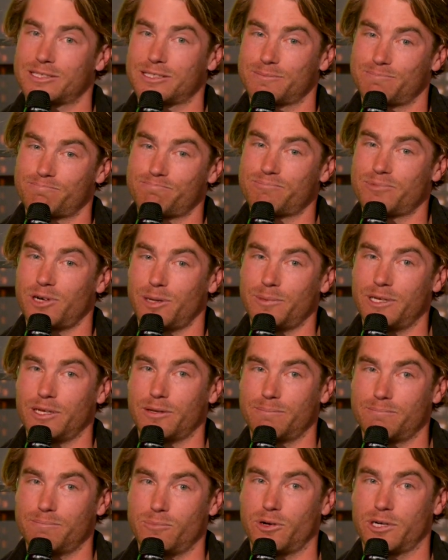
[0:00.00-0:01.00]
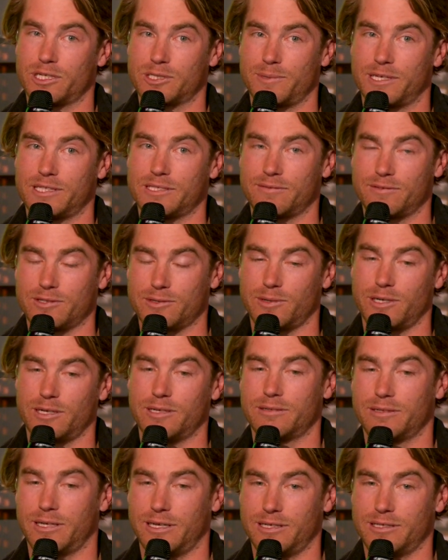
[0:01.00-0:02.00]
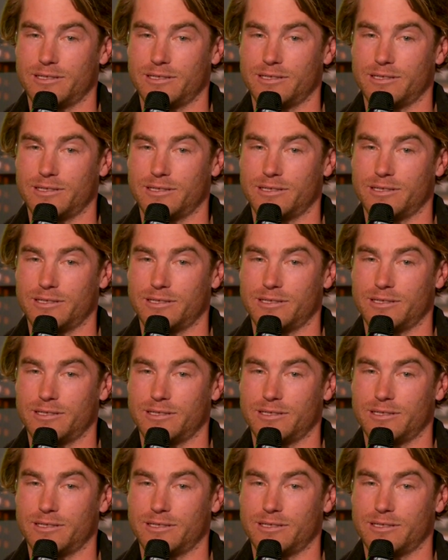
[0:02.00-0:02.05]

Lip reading: that. It's probably more expensive as well, and